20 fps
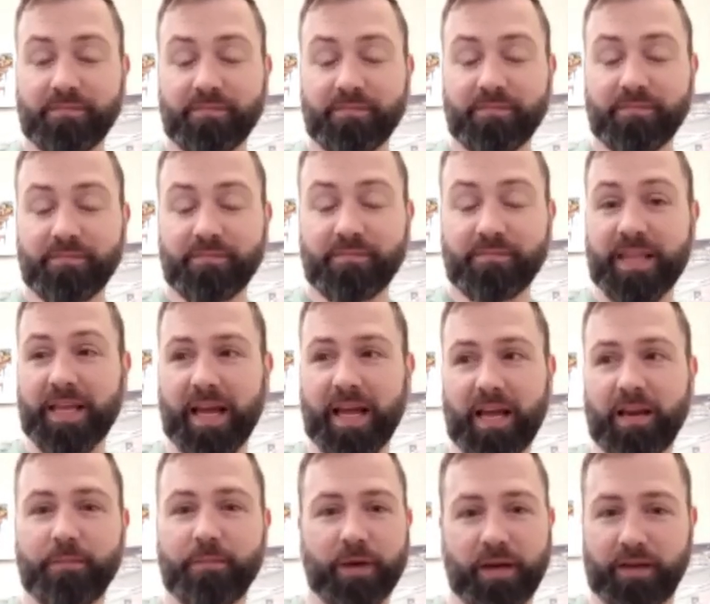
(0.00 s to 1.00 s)
Sure. I think
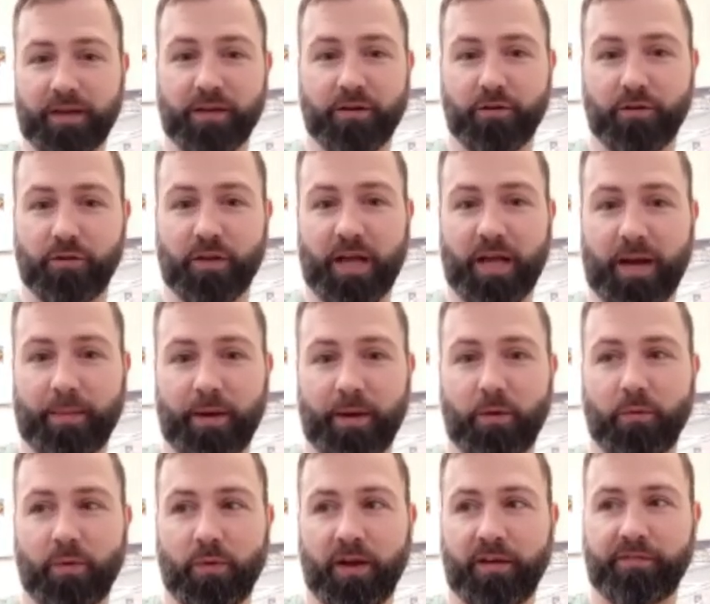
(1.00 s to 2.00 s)
anybody can do that. My
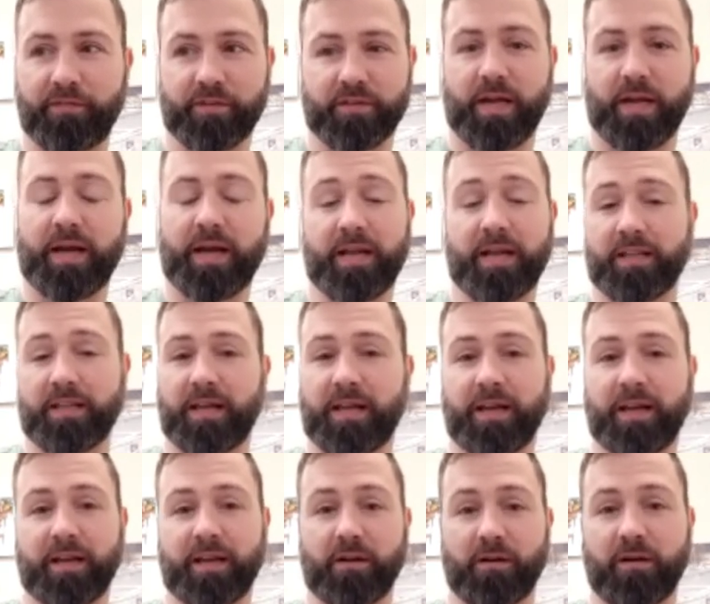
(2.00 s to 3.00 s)
wife is not
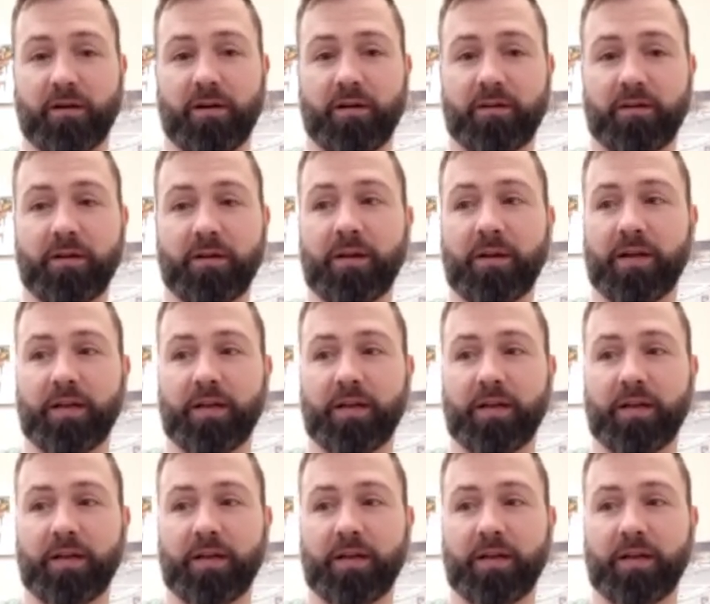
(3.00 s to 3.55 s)
athletic at all.